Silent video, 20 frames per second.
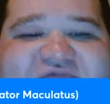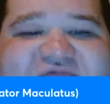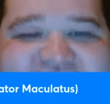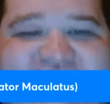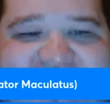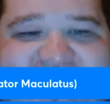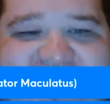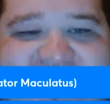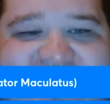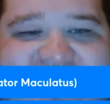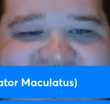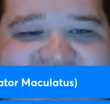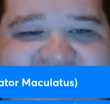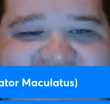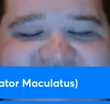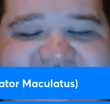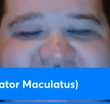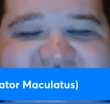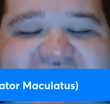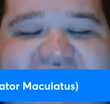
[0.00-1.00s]

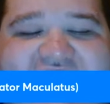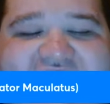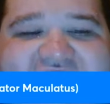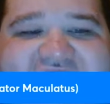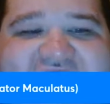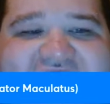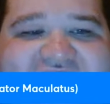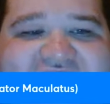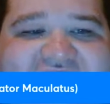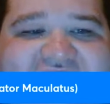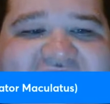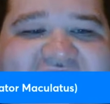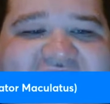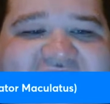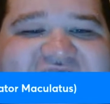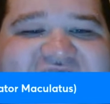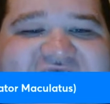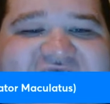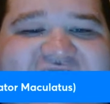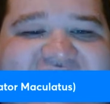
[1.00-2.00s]
fish. They
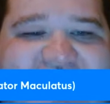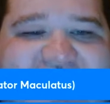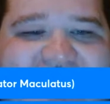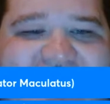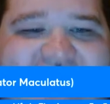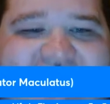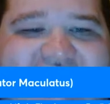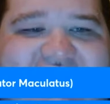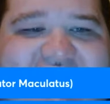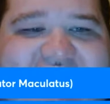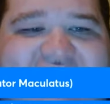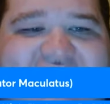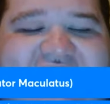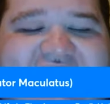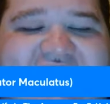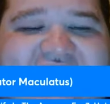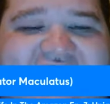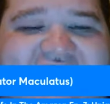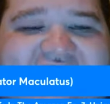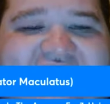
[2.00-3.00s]
love to eat, and
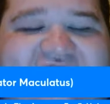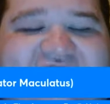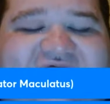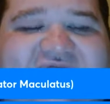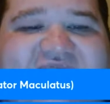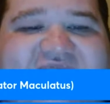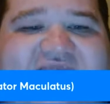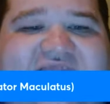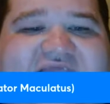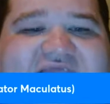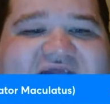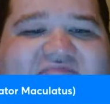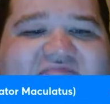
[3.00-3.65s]
they love eating